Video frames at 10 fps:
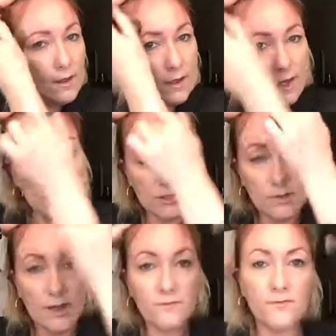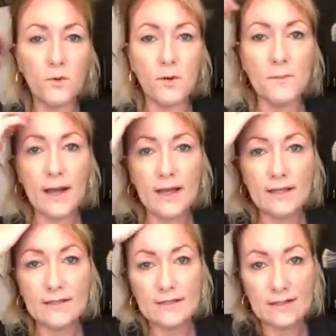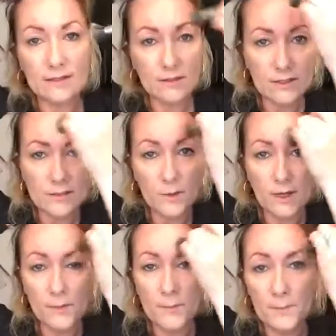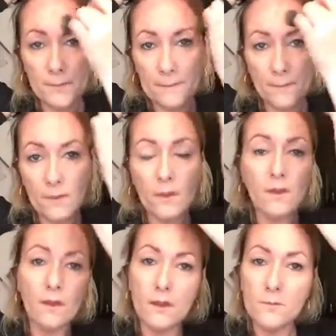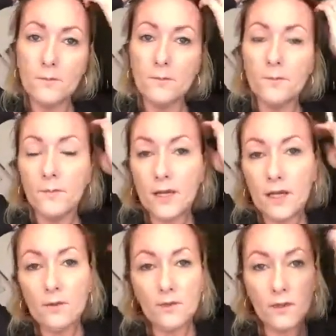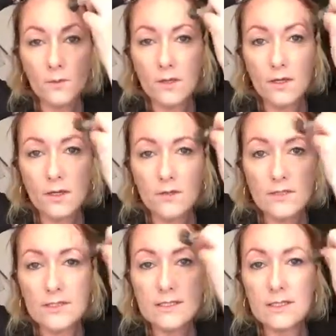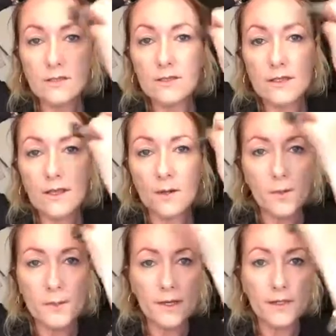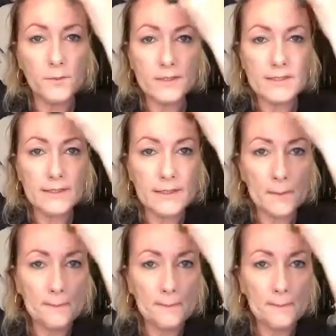I do that for my concealer as well. But I don't think we're going to use concealer today. We might. We'll see.